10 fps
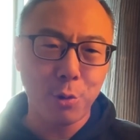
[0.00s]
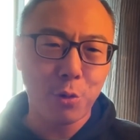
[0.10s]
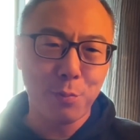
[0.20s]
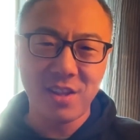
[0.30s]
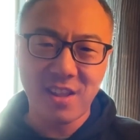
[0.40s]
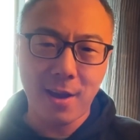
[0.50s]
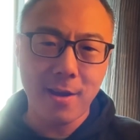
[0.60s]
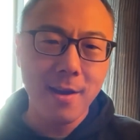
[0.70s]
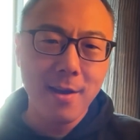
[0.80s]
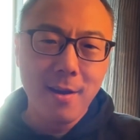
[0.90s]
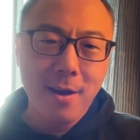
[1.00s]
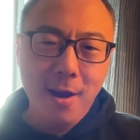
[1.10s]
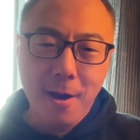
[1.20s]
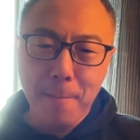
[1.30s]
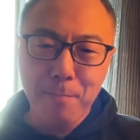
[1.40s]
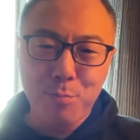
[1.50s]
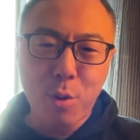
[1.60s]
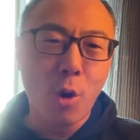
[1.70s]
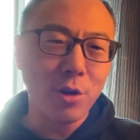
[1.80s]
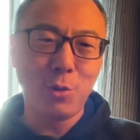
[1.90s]
could be they
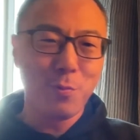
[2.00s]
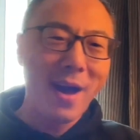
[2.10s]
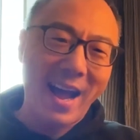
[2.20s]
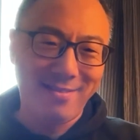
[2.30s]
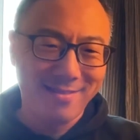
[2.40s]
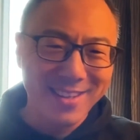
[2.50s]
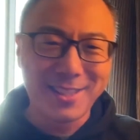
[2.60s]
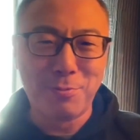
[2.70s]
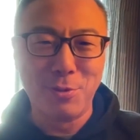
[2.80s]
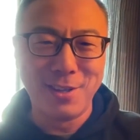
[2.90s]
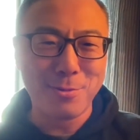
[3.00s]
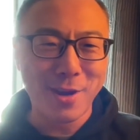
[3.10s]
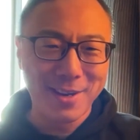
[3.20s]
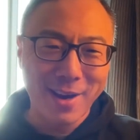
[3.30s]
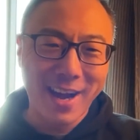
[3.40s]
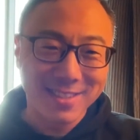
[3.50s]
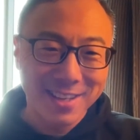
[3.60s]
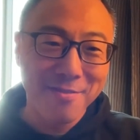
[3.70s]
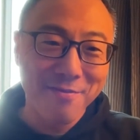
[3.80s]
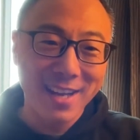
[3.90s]
pony to bet. Let's put it this way, right? As
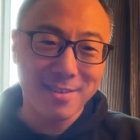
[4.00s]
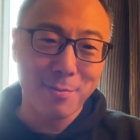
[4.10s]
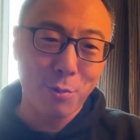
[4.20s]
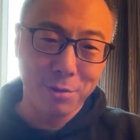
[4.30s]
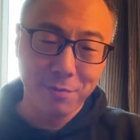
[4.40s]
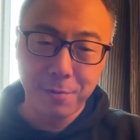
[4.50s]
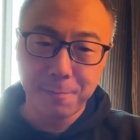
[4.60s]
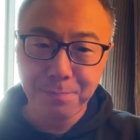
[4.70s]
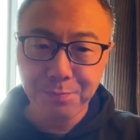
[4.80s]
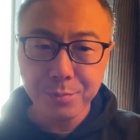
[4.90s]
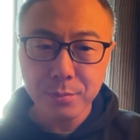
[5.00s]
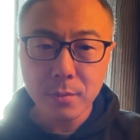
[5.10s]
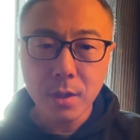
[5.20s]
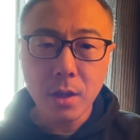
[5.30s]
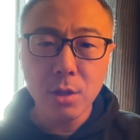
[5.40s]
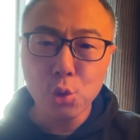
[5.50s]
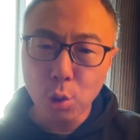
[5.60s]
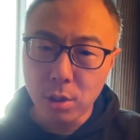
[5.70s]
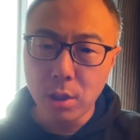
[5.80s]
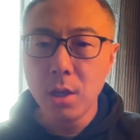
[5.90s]
an investor point of view,
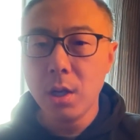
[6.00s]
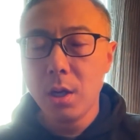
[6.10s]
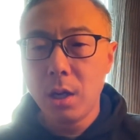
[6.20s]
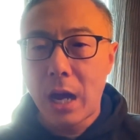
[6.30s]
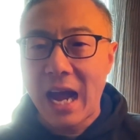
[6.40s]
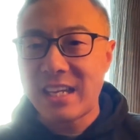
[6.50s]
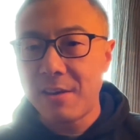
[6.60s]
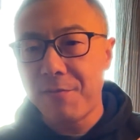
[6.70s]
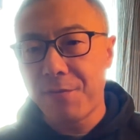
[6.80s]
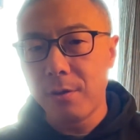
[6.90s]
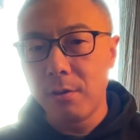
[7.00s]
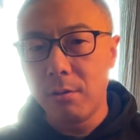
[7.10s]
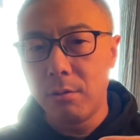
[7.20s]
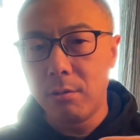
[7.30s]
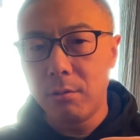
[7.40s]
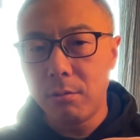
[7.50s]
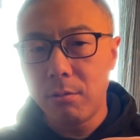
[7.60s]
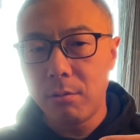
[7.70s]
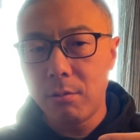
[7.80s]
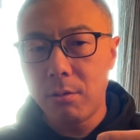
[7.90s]
sure, I can feel.
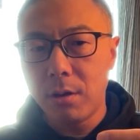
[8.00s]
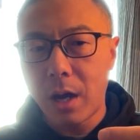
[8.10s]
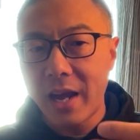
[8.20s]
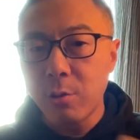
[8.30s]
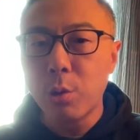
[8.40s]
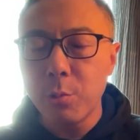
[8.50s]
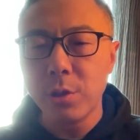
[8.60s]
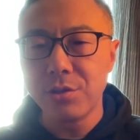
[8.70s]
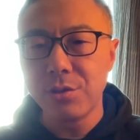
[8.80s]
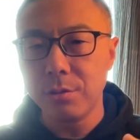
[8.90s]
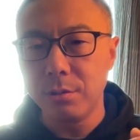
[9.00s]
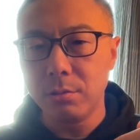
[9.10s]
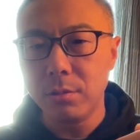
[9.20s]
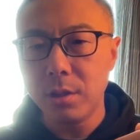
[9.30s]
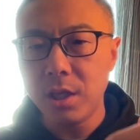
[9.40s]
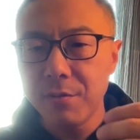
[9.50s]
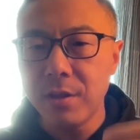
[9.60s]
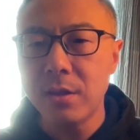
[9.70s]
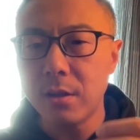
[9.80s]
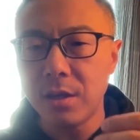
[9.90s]
I agree with you.
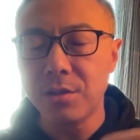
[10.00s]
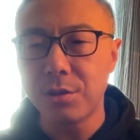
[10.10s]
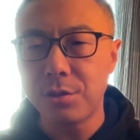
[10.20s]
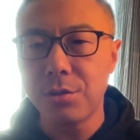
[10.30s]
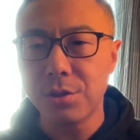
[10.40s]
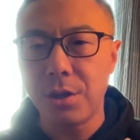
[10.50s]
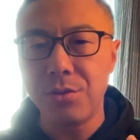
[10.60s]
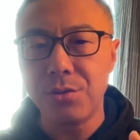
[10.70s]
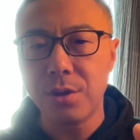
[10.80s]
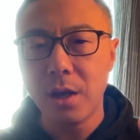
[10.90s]
Even the institutions